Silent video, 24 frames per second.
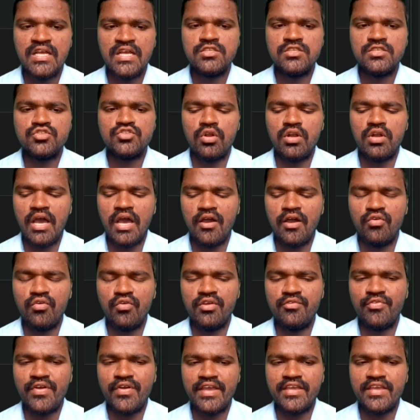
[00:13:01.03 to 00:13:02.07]
So now
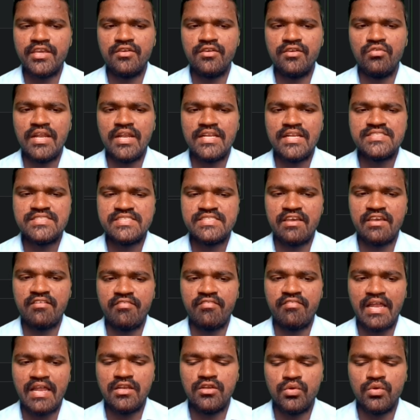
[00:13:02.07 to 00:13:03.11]
if I give, let's say
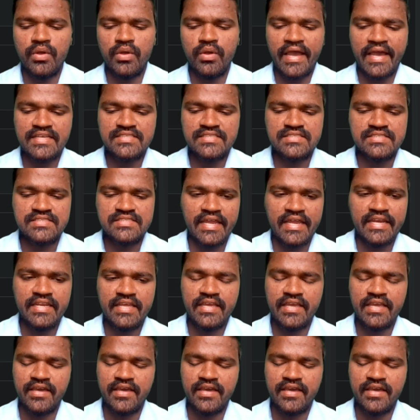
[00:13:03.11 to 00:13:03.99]
value as 9